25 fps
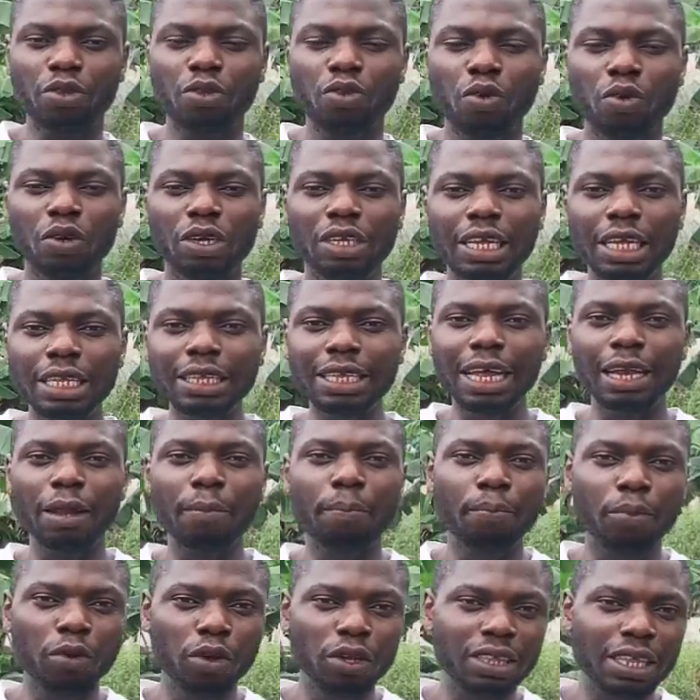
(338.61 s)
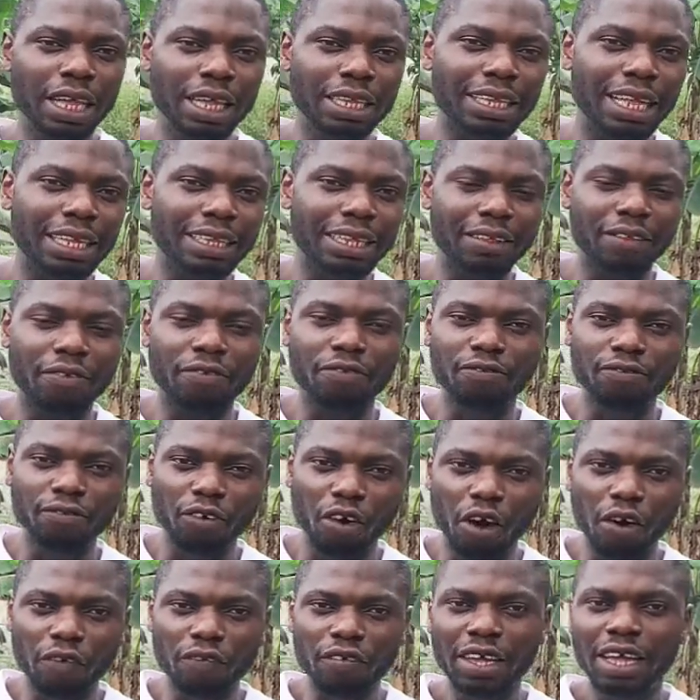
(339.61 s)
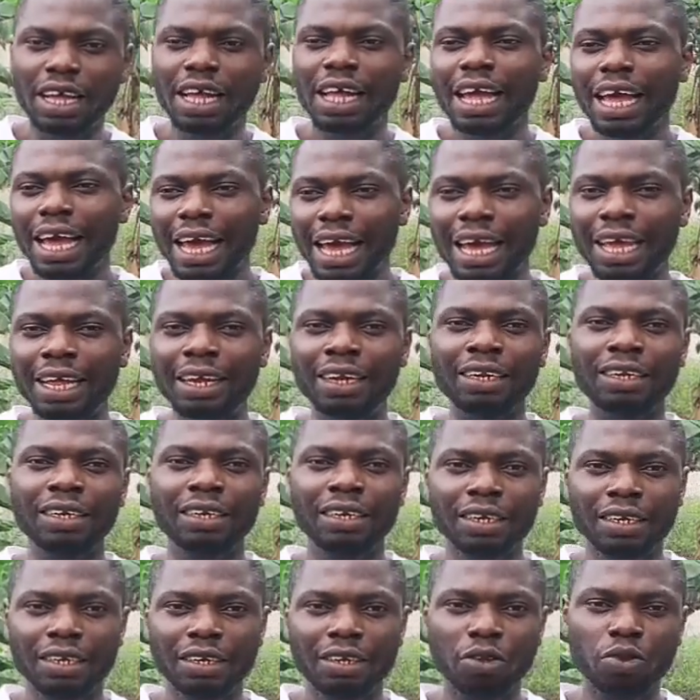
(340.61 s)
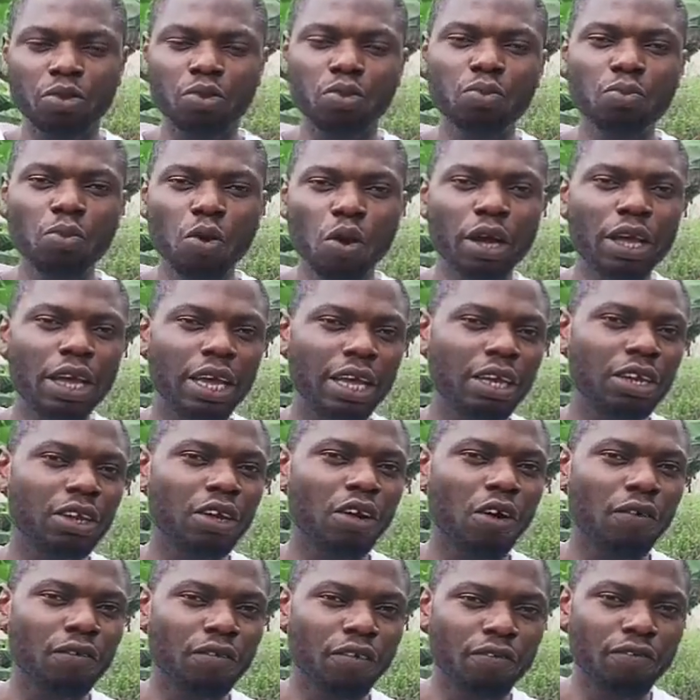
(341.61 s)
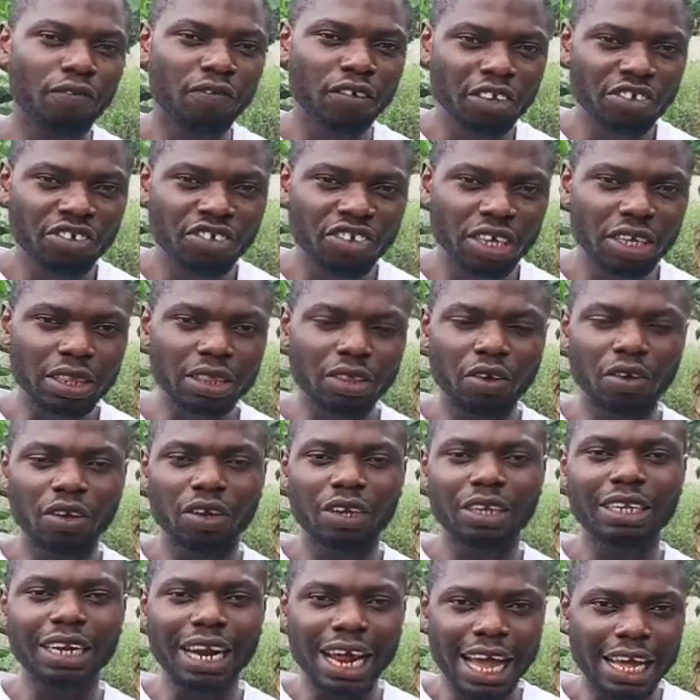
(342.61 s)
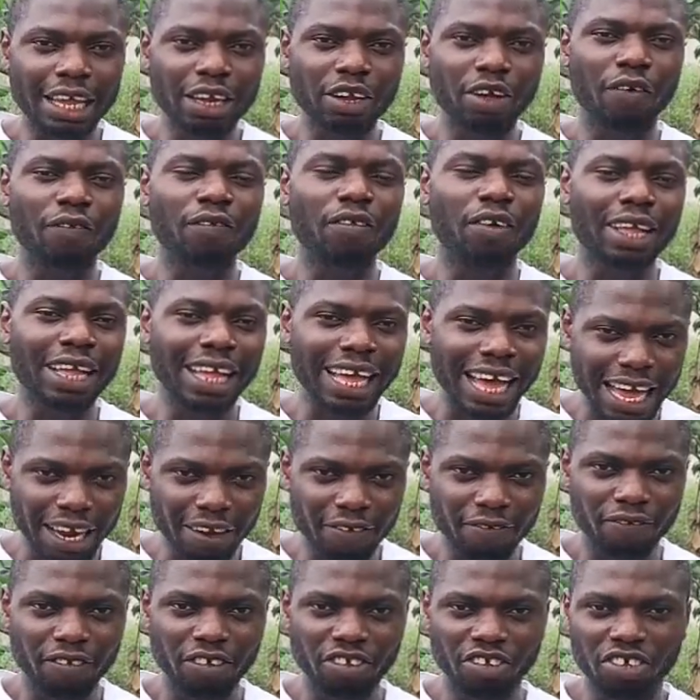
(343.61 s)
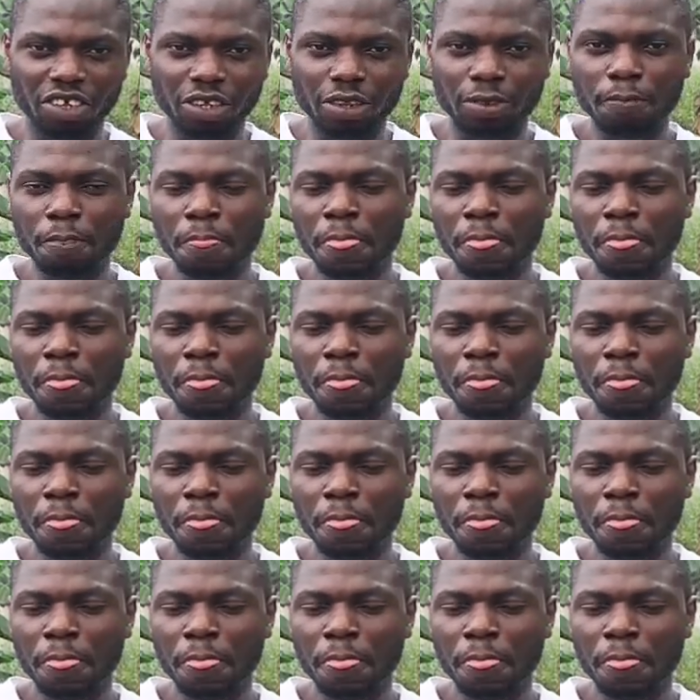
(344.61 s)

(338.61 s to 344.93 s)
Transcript: So these are the process that are involved in the smoking of the fishes or the drying of the catfishes.